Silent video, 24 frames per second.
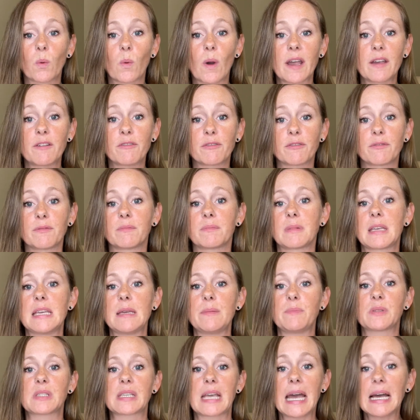wife
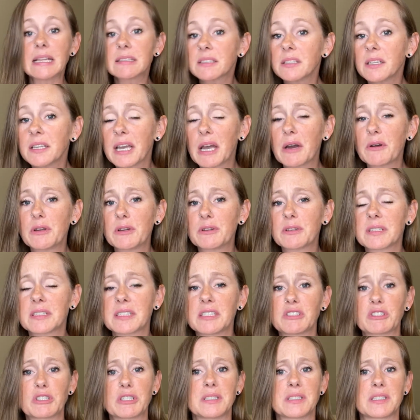keeps canceling out your
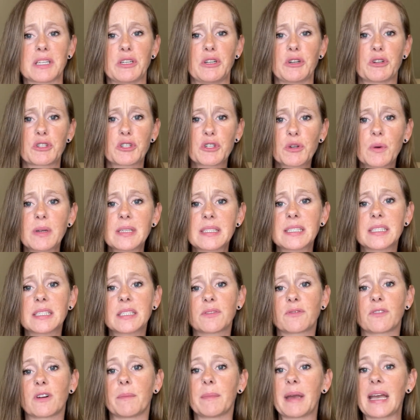decisions and your choices,
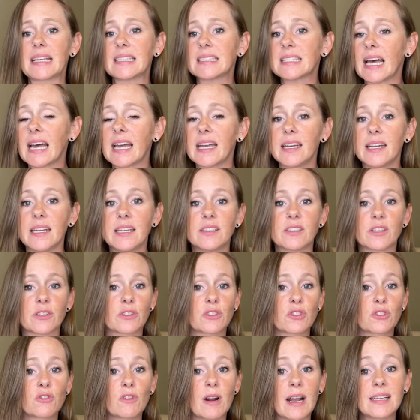from anxiety to
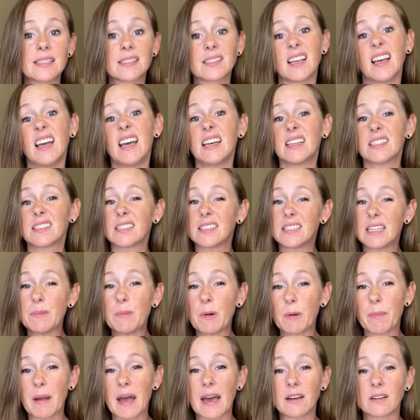stress to
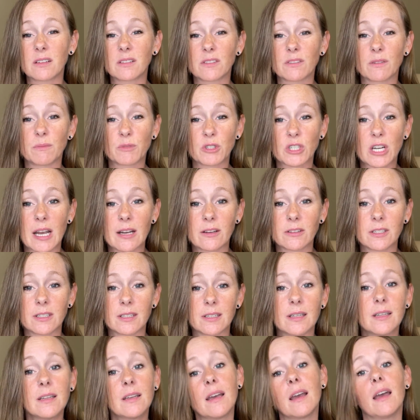deeper patterns from
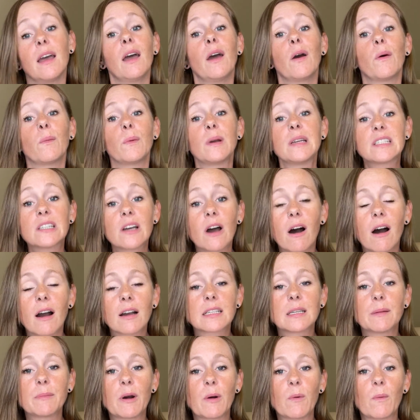childhood. We
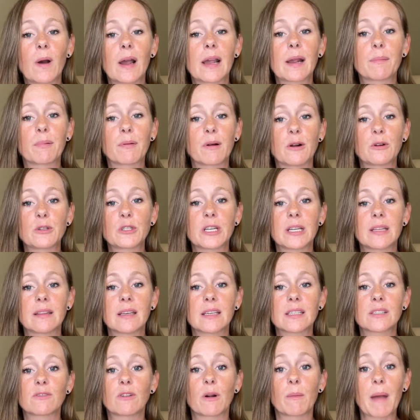talked about why approaching
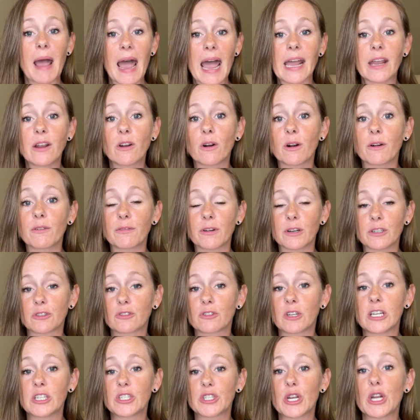this from anger or
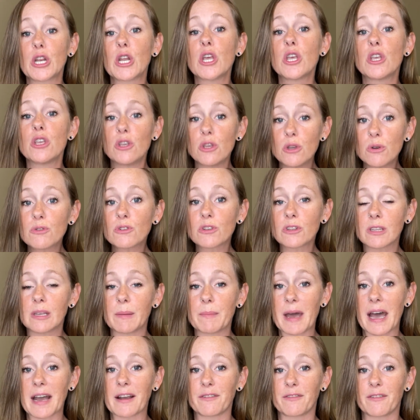frustration usually
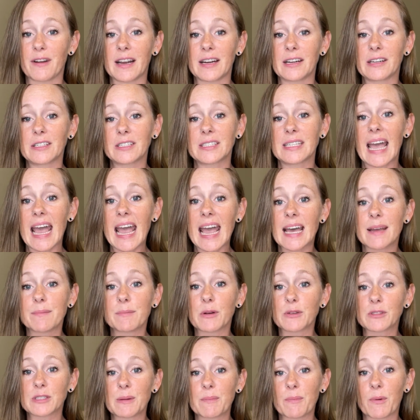backfires. And
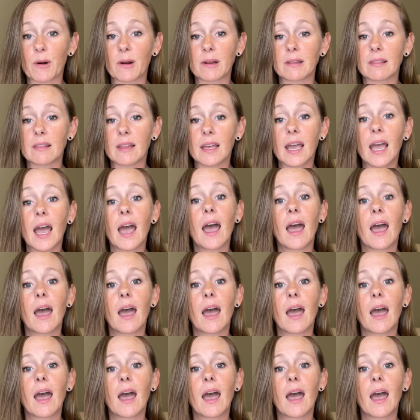most importantly,